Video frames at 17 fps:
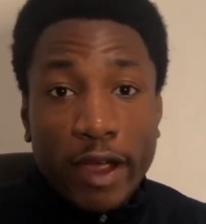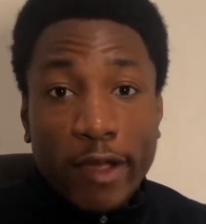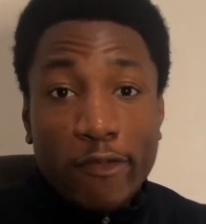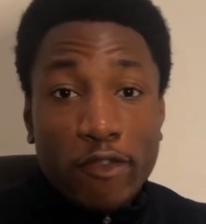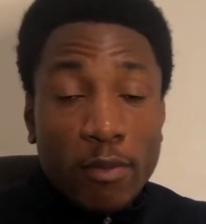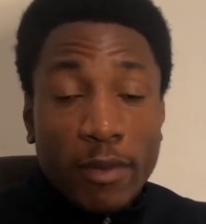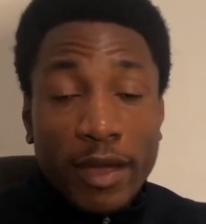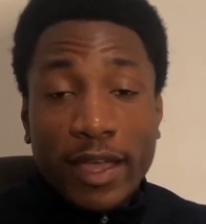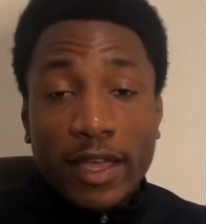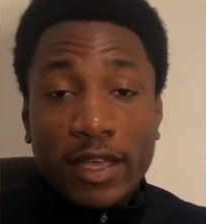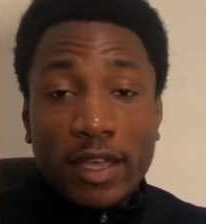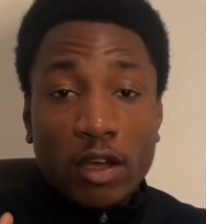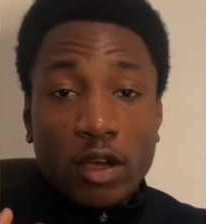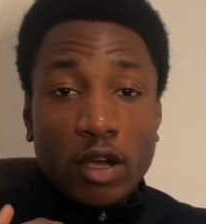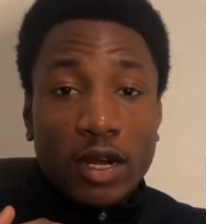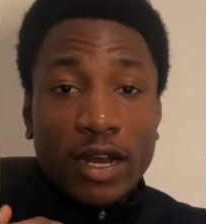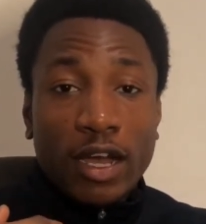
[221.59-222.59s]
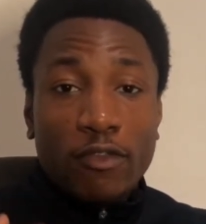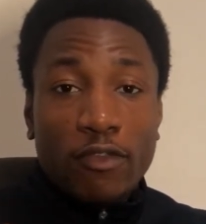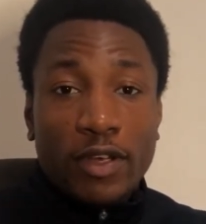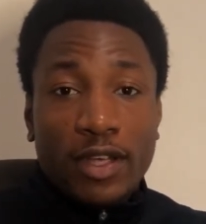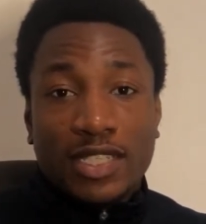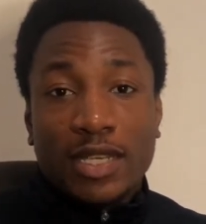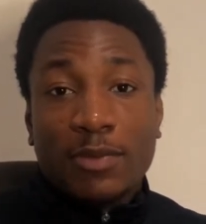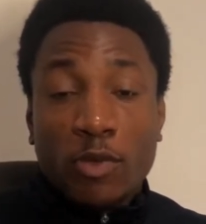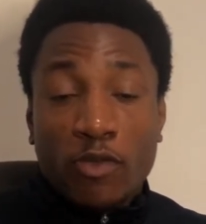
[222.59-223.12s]
For my
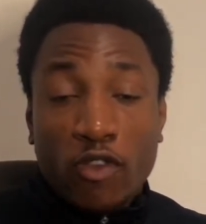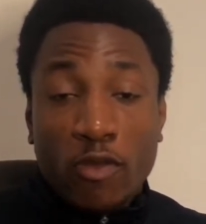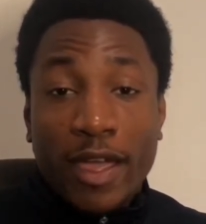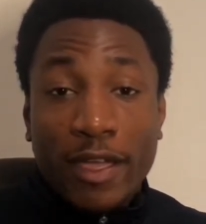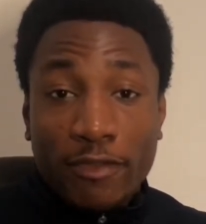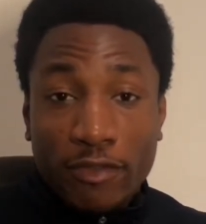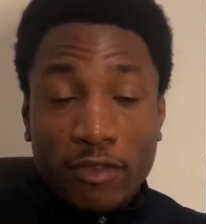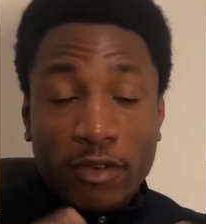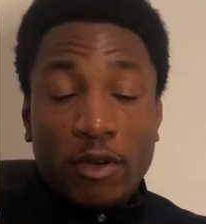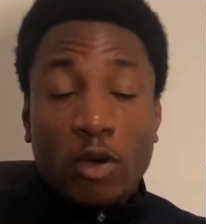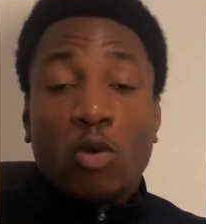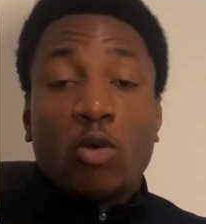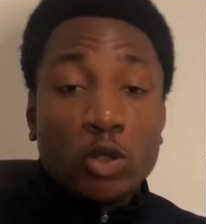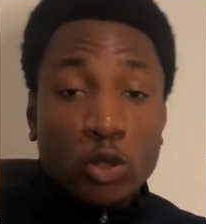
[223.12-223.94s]
quote